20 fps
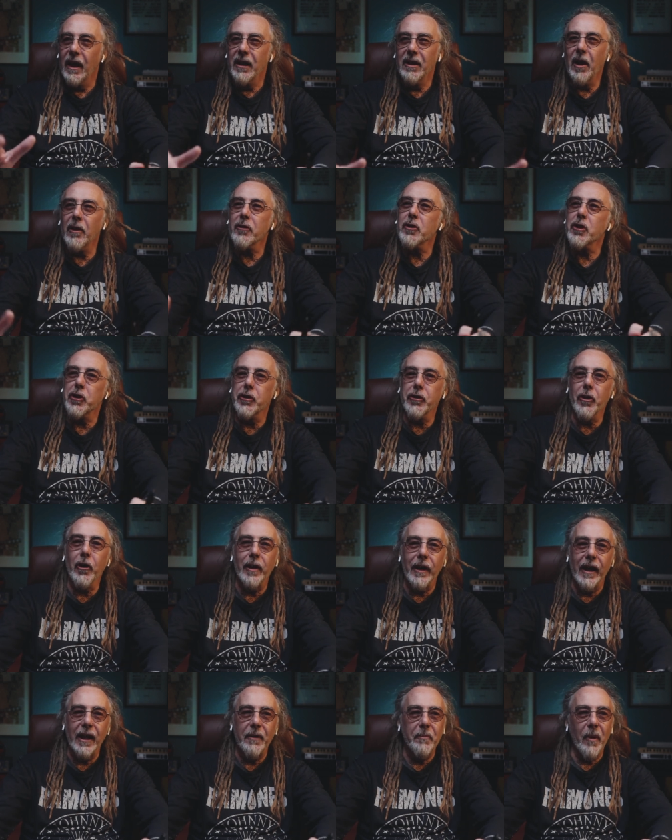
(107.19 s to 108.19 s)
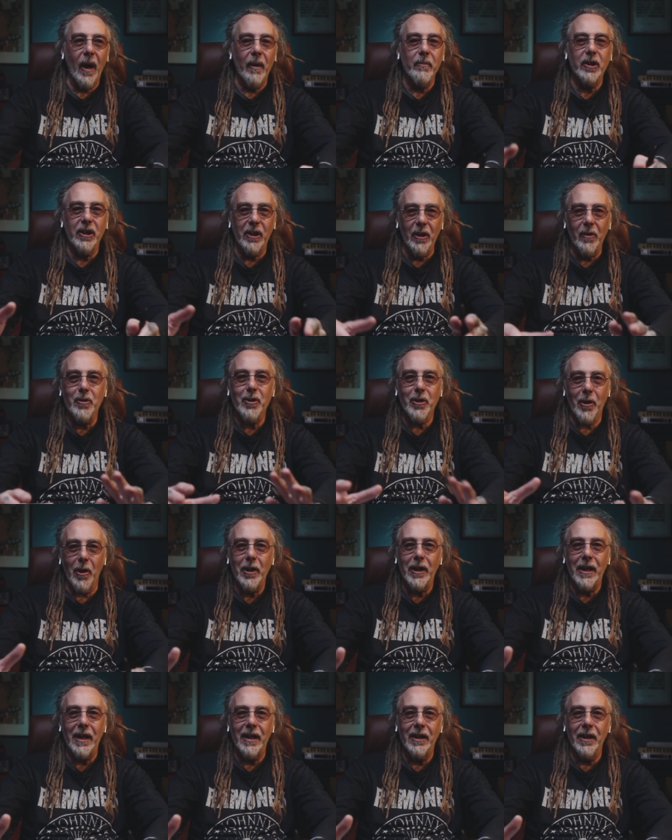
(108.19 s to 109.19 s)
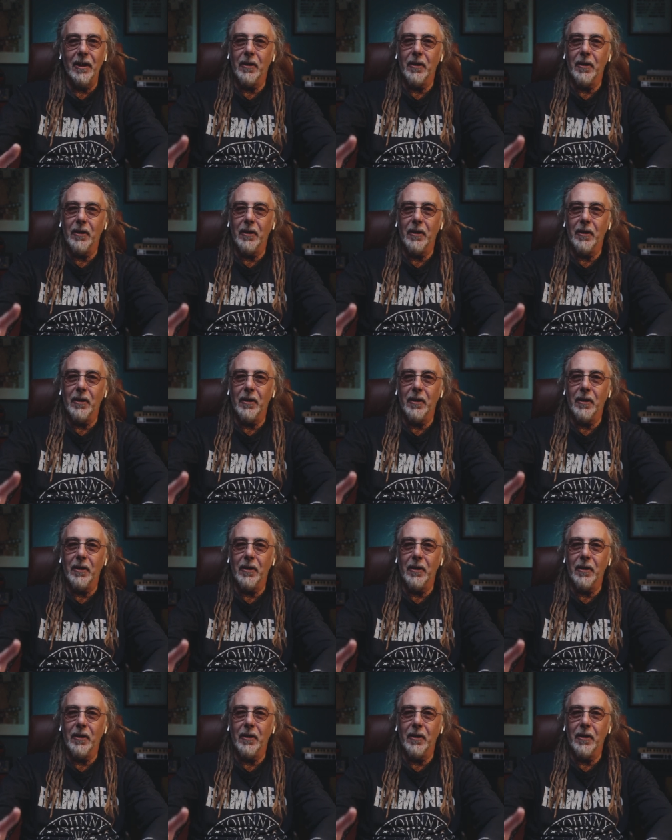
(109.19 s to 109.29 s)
not struggling, but I'm still trying to get,